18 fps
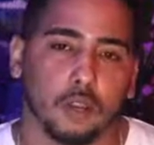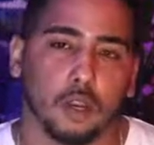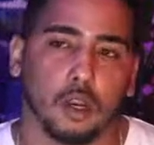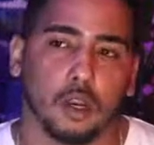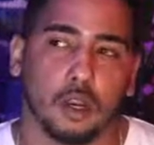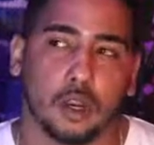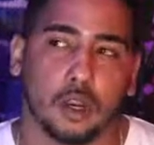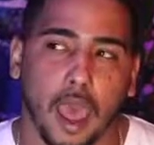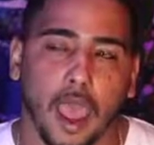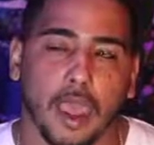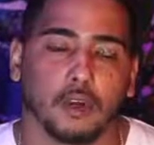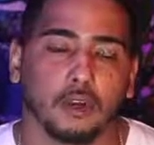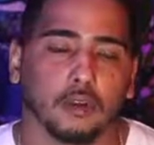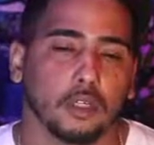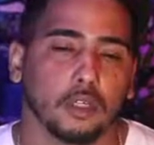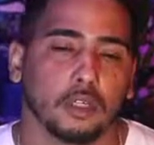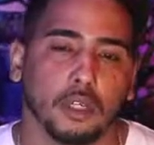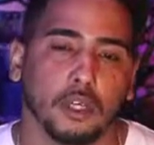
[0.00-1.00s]
9 out of
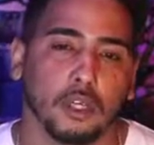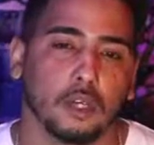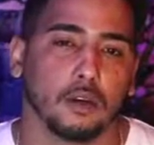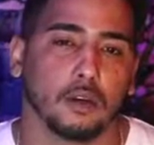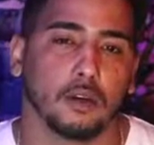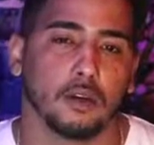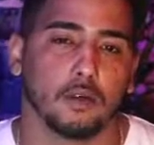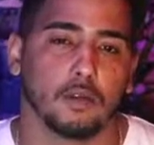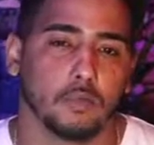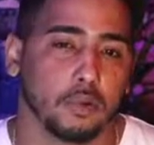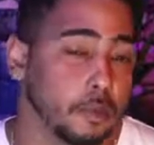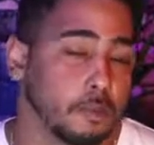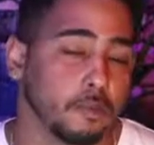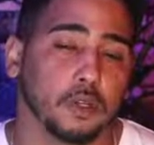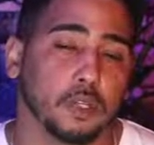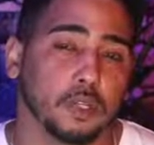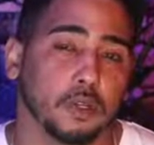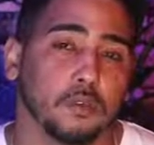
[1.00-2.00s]
10 people
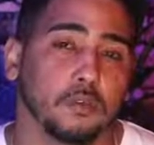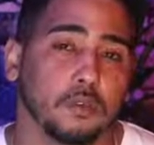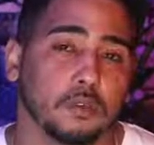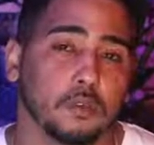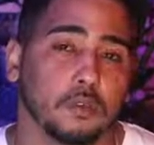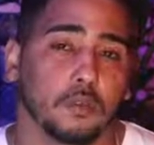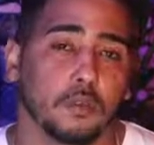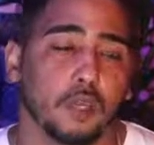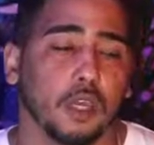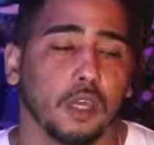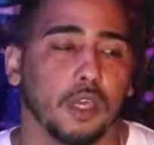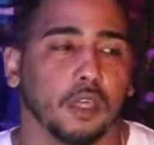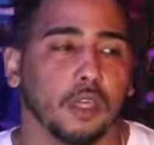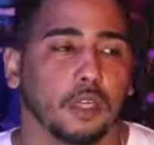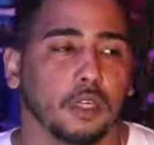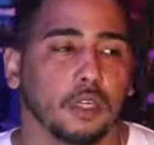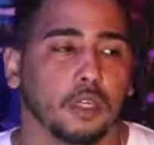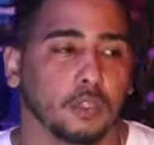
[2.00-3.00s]
give you
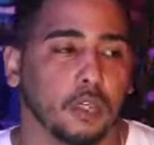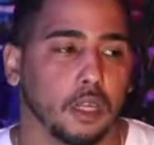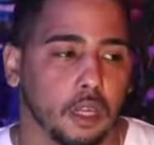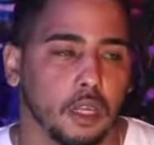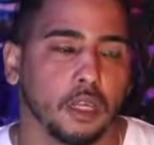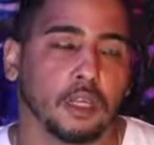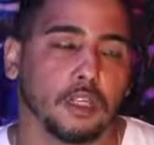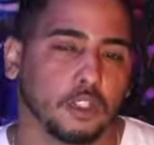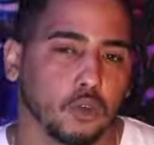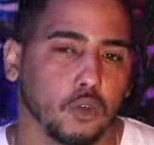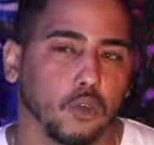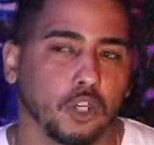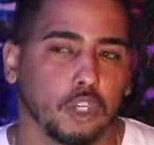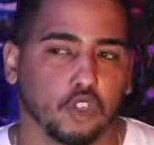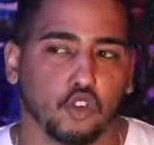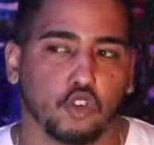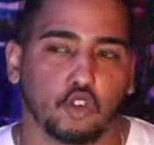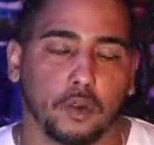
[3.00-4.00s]
is let's go and
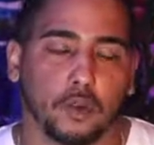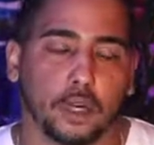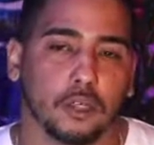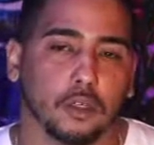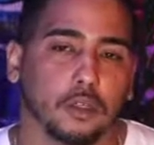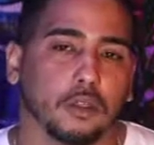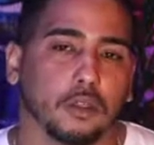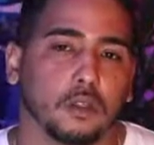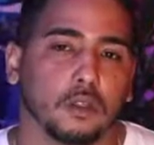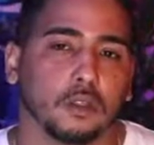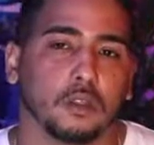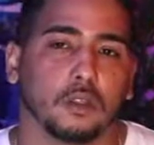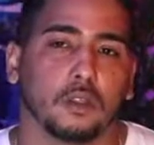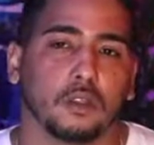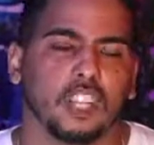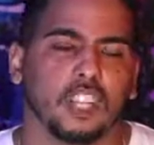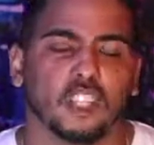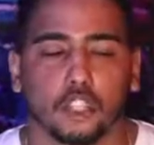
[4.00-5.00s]
drink,
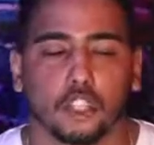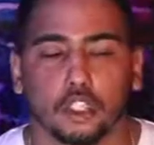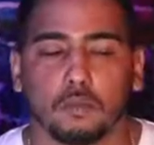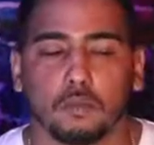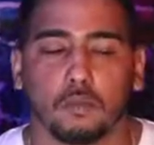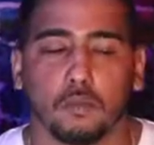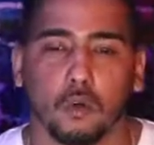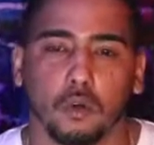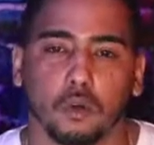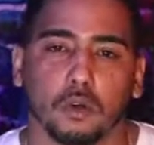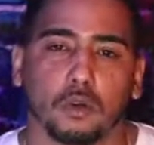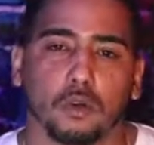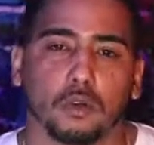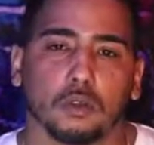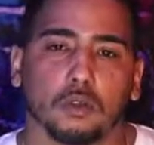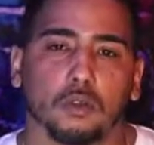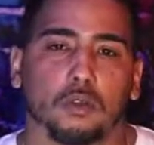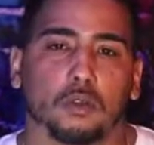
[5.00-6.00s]
let's smoke,
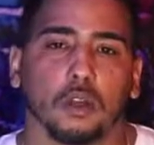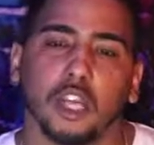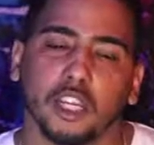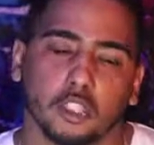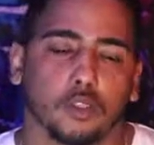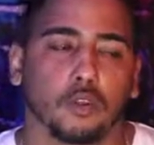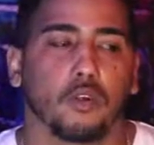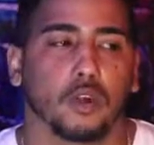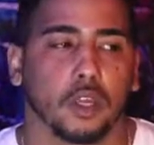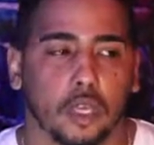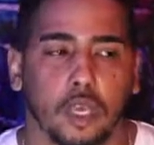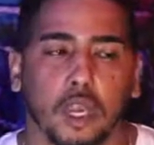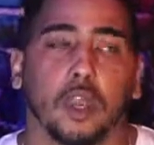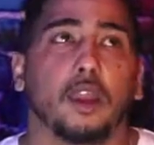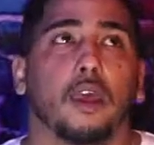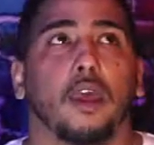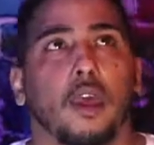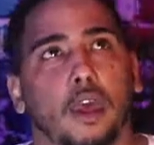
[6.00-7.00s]
let's go and get
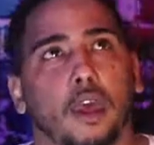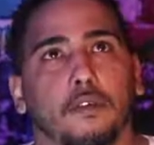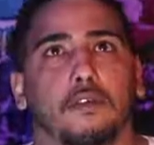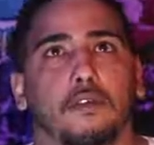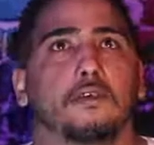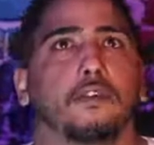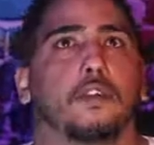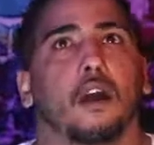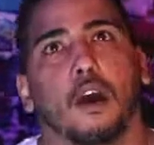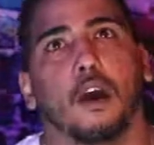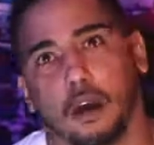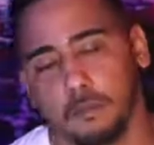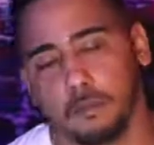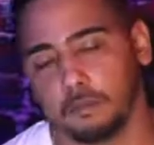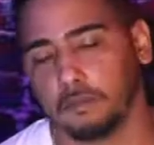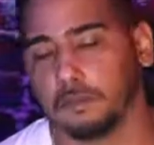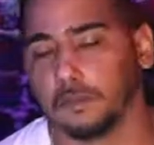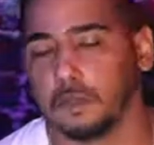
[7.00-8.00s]
effed up,
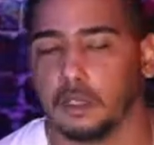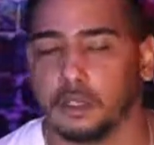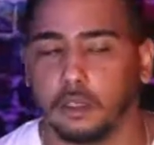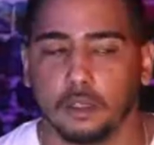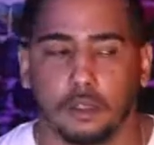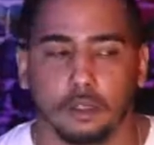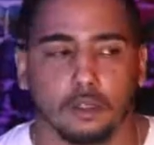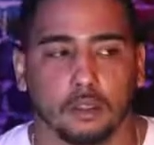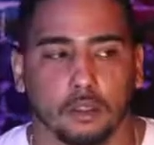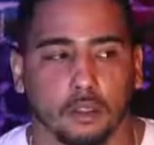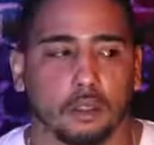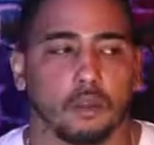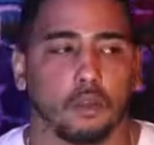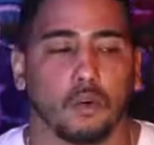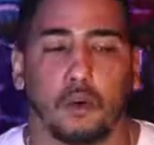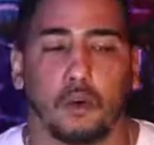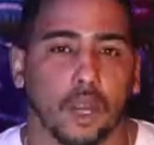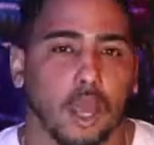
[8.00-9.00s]
go
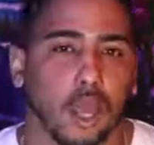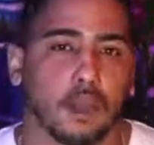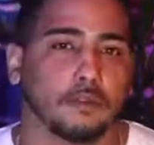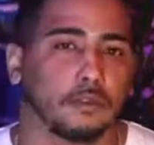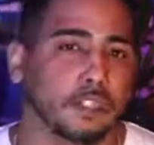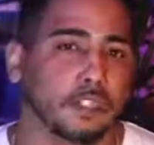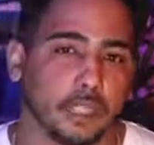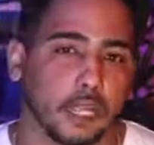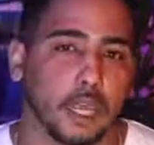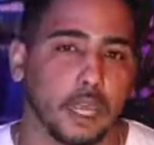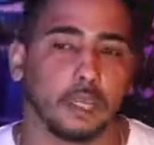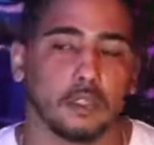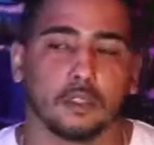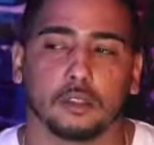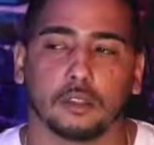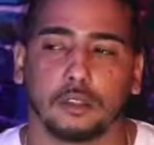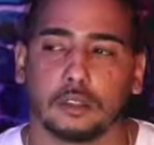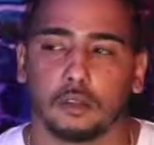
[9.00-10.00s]
and have
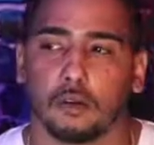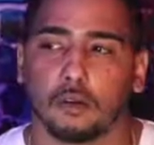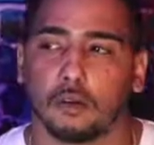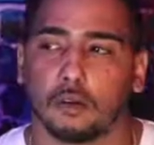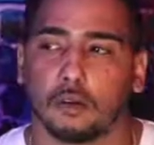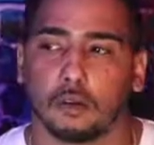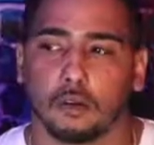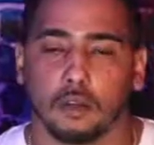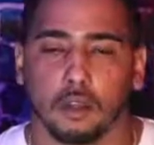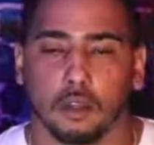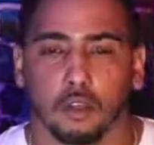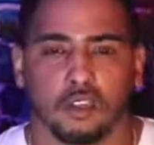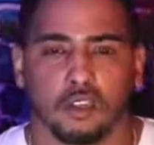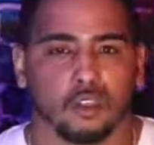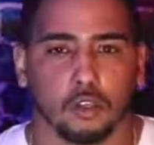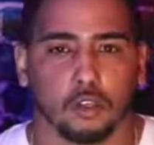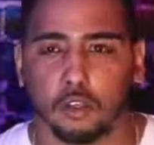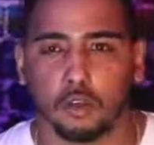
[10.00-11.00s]
sex,
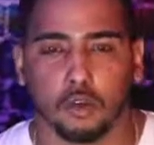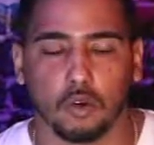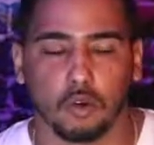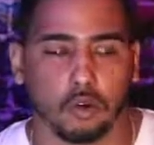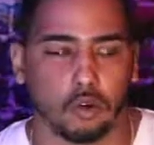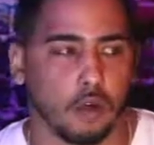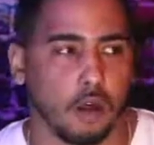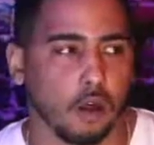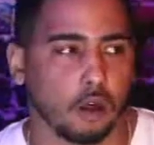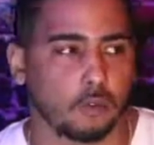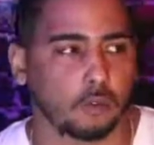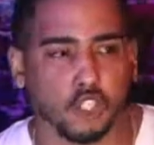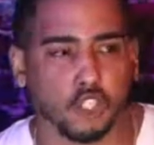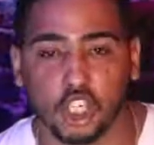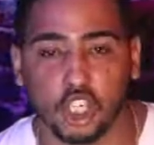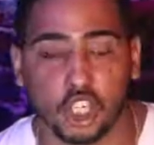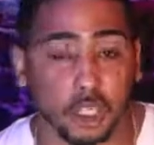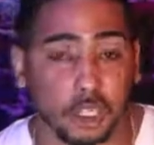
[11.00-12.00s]
or
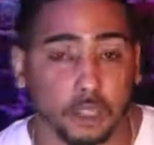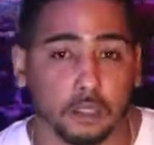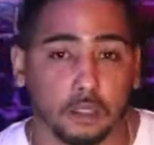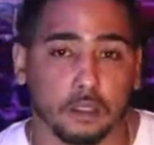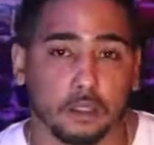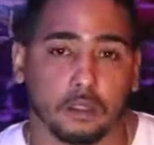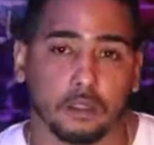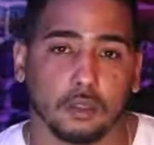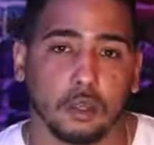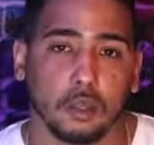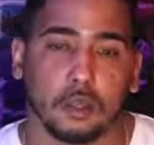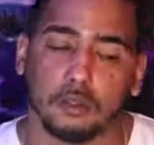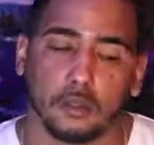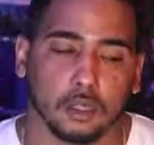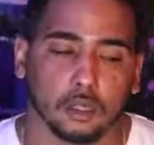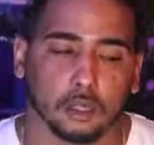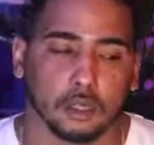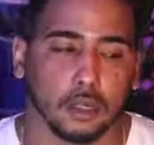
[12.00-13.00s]
cheat and things
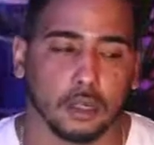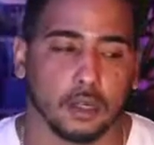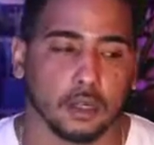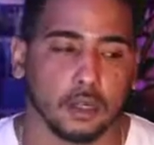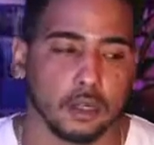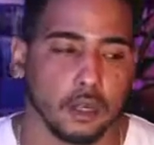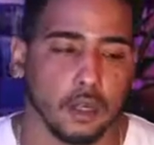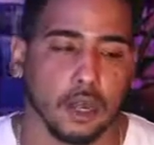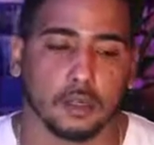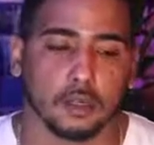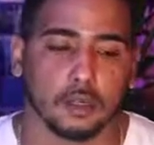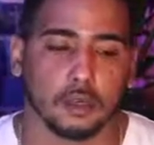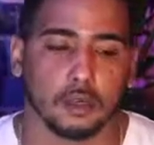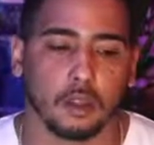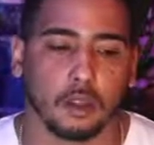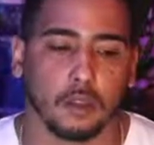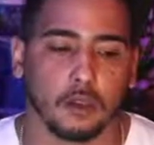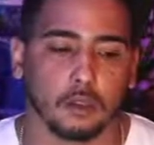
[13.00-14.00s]
like that.
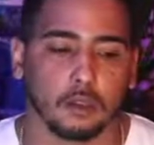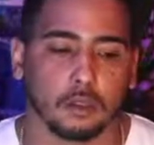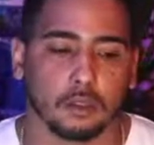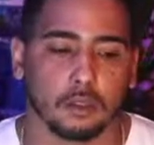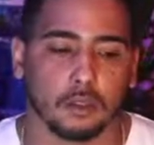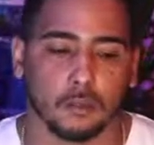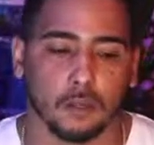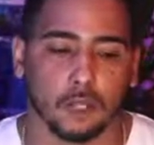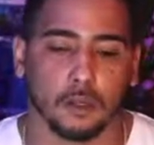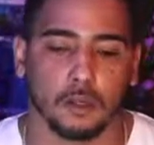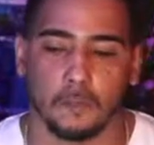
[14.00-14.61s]
And to me,